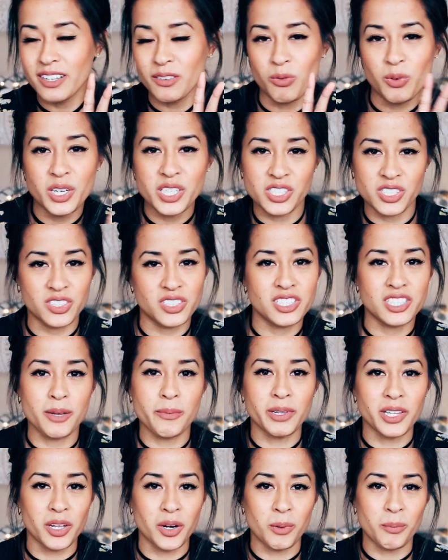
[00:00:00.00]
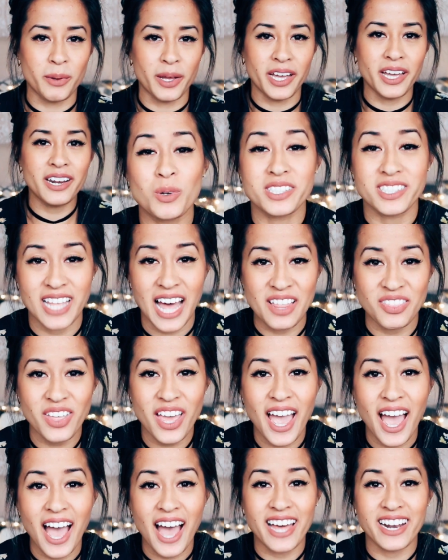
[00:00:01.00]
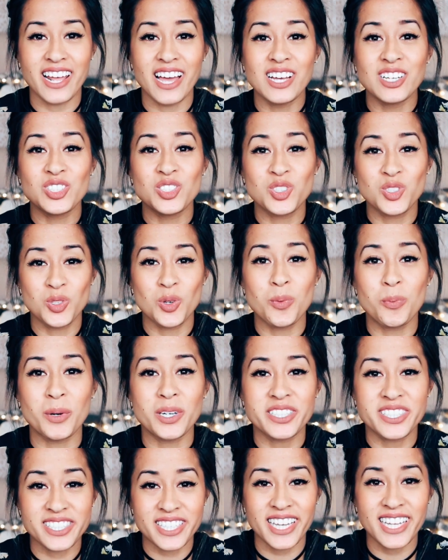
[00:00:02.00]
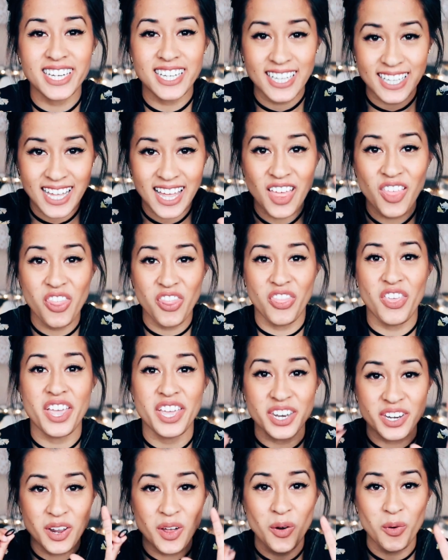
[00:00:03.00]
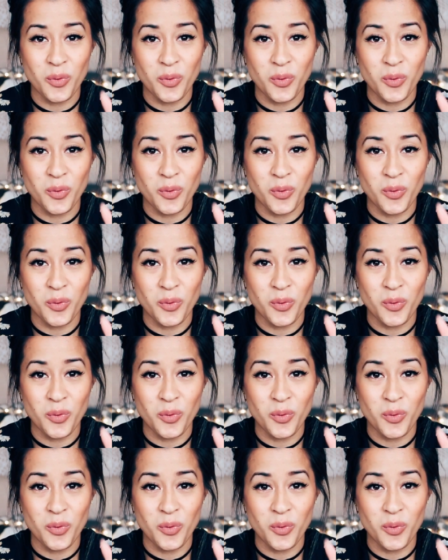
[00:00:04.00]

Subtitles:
research them a little bit was that they had super skinny thin